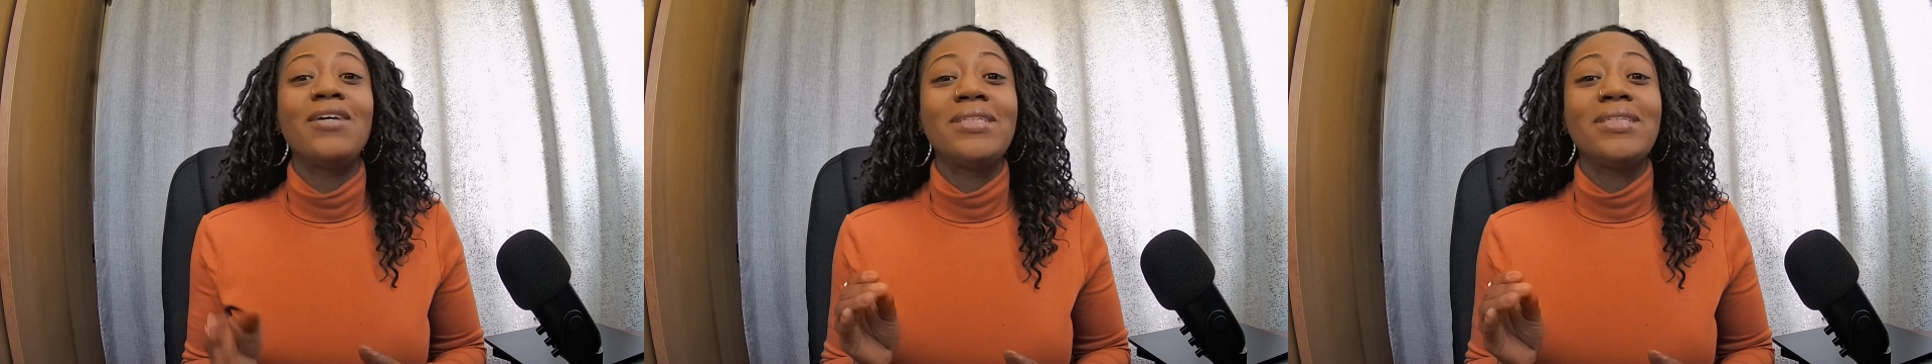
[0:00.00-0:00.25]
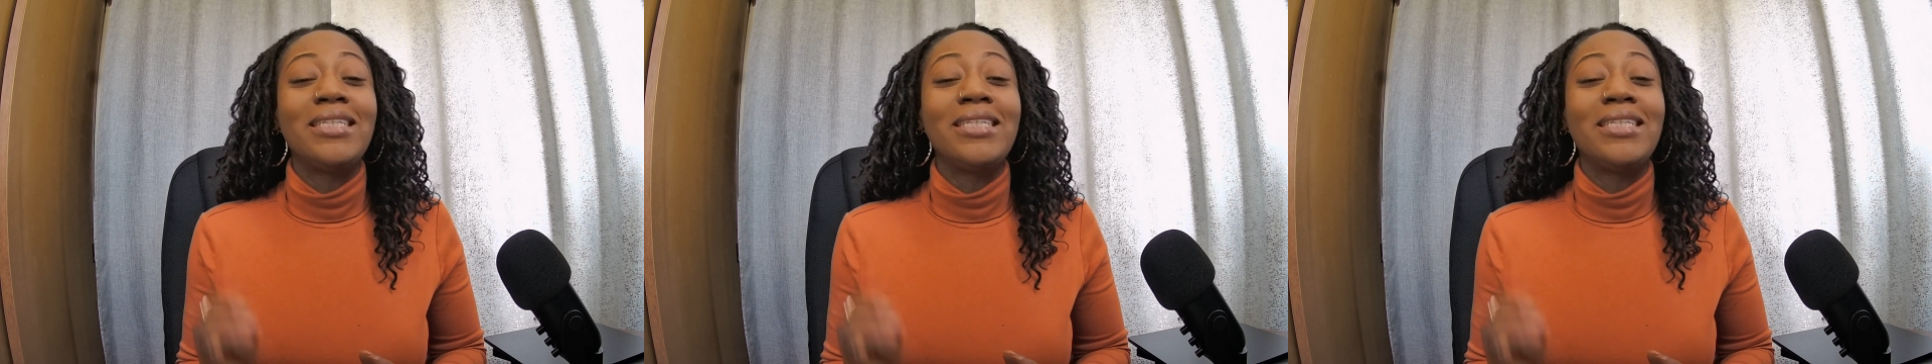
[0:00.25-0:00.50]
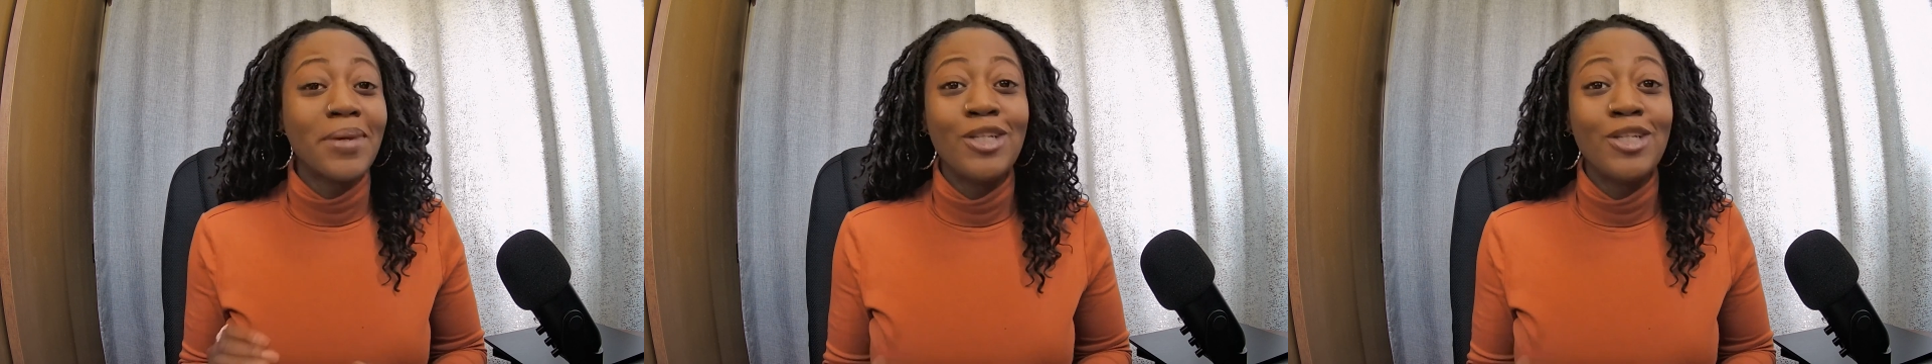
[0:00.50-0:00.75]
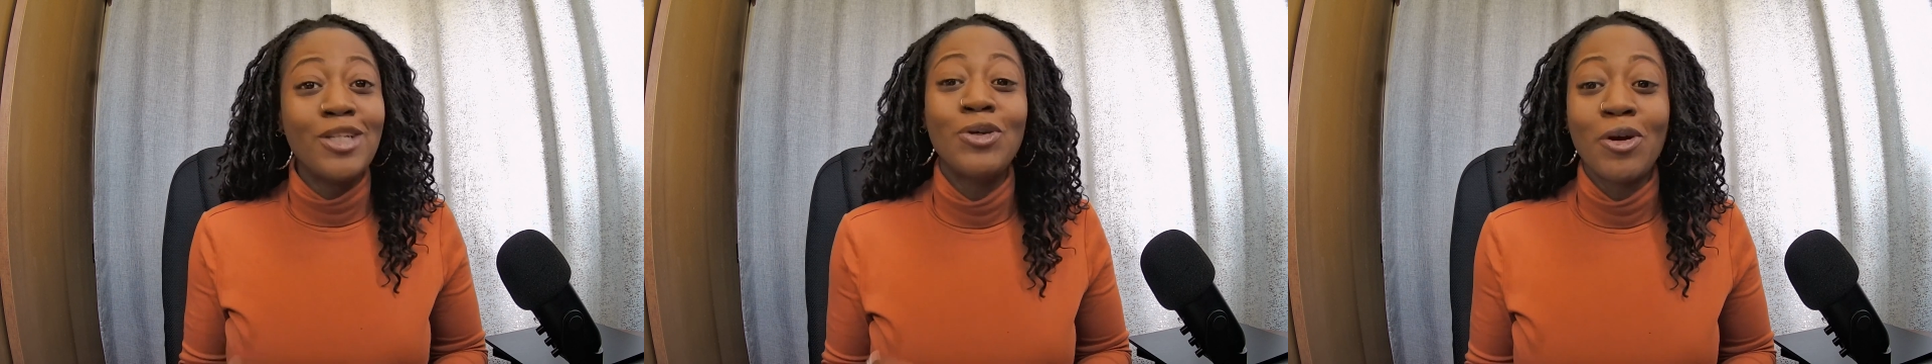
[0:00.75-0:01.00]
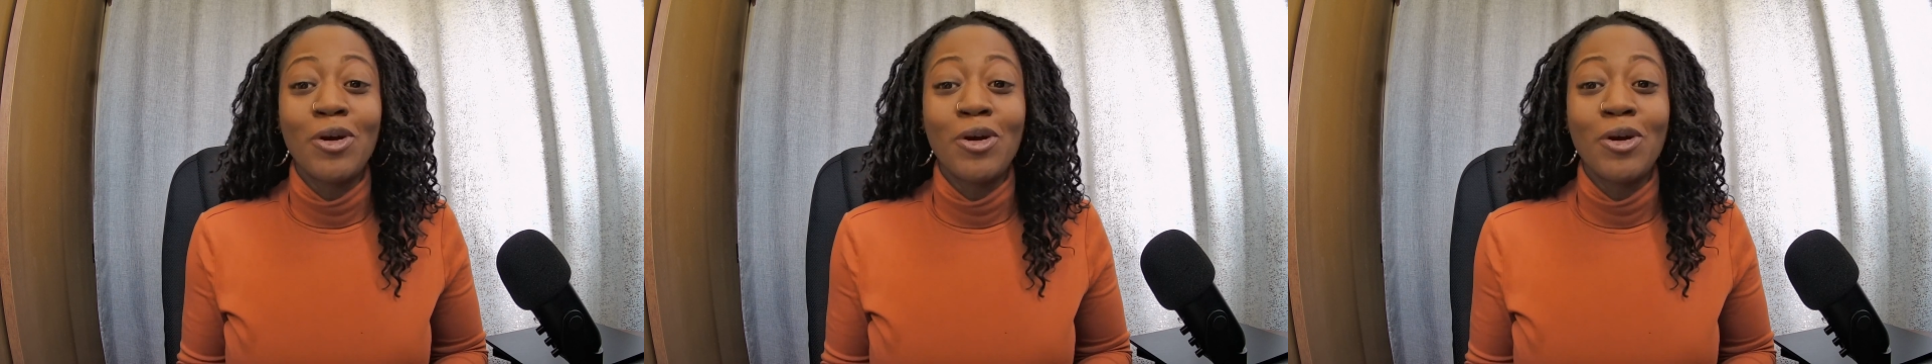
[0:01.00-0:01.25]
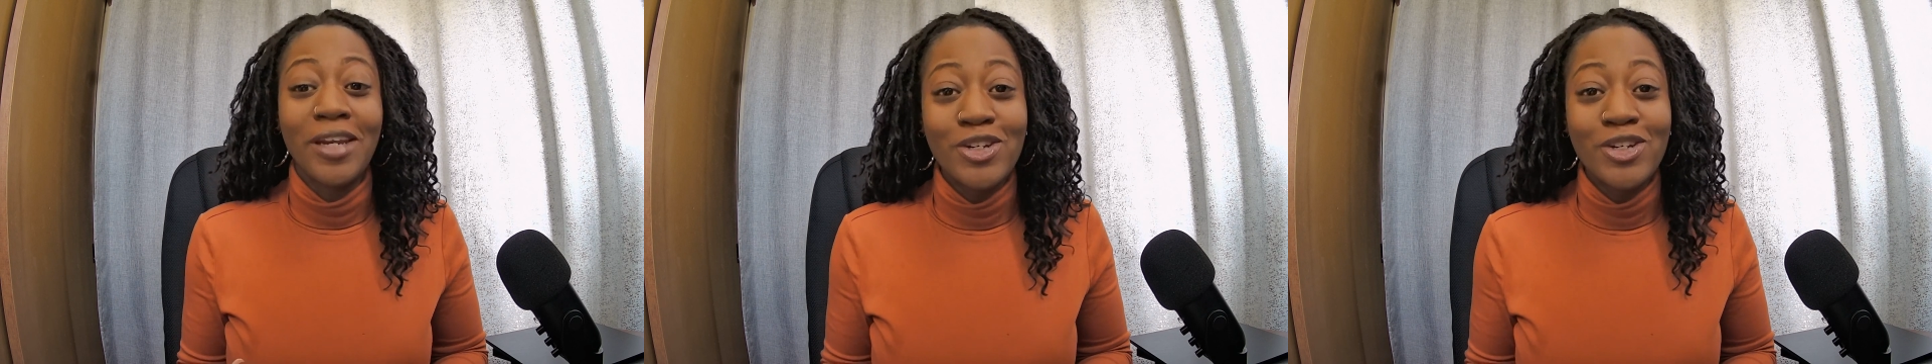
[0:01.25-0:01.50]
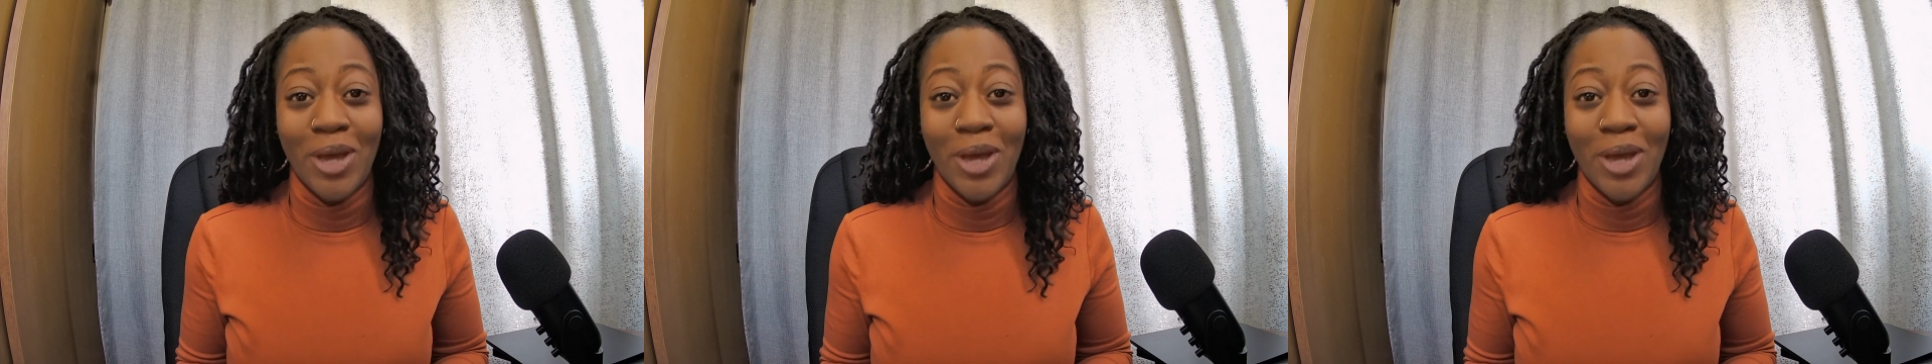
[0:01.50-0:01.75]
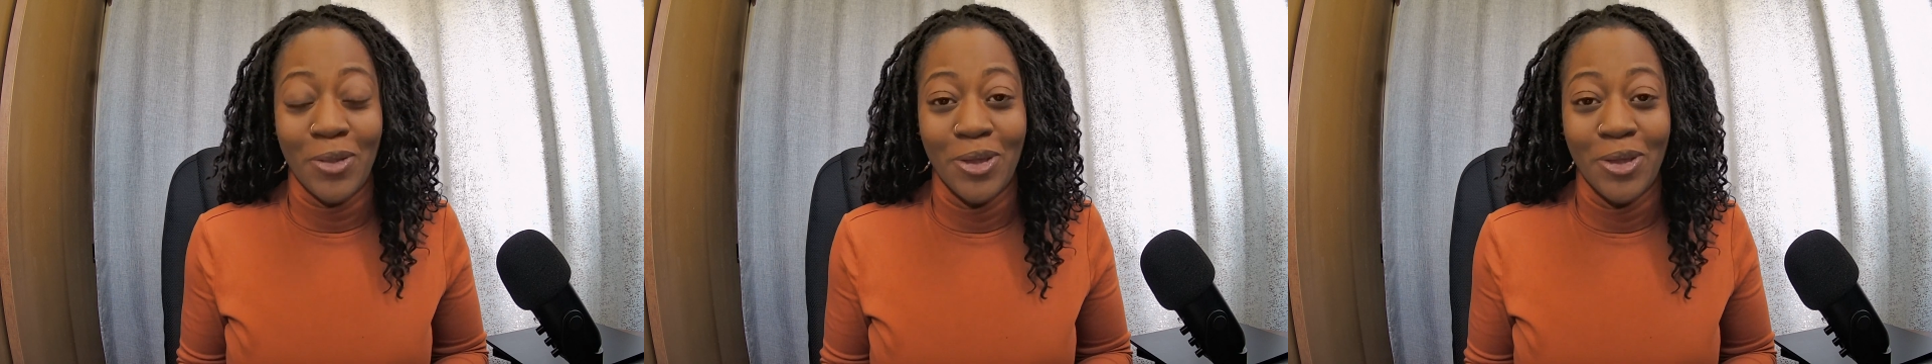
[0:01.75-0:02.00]
deep into your financial
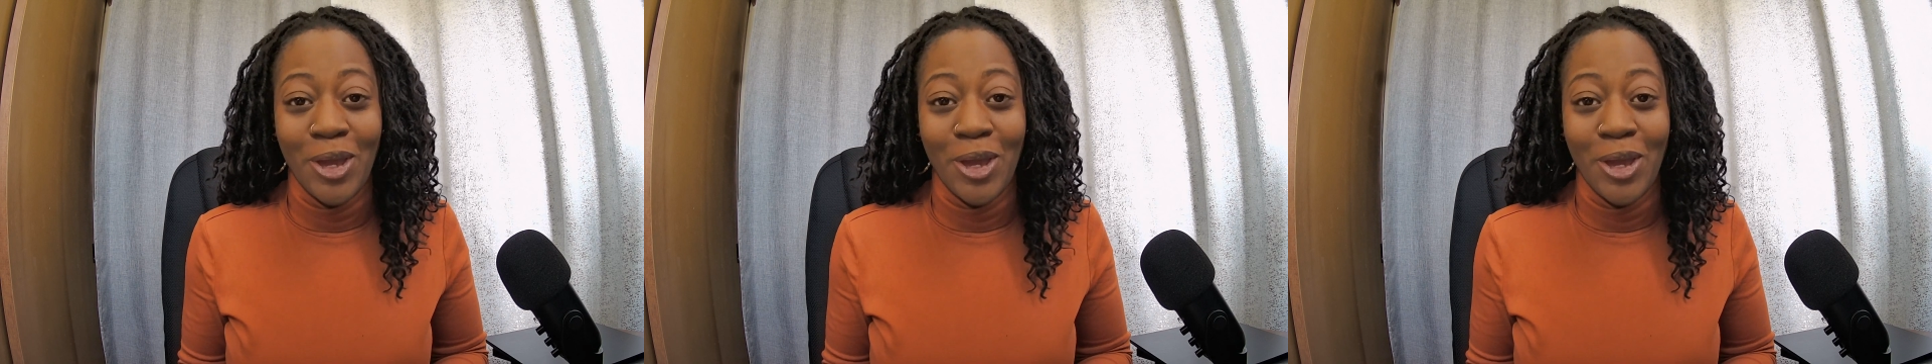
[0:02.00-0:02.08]
health.